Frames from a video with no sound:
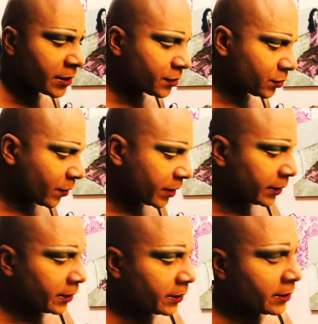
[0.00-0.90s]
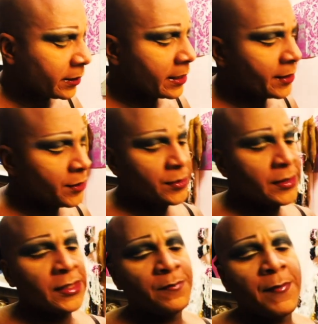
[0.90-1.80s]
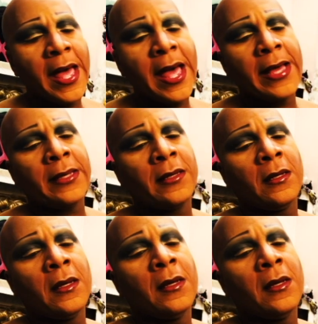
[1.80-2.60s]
I just went in and I used this MAC.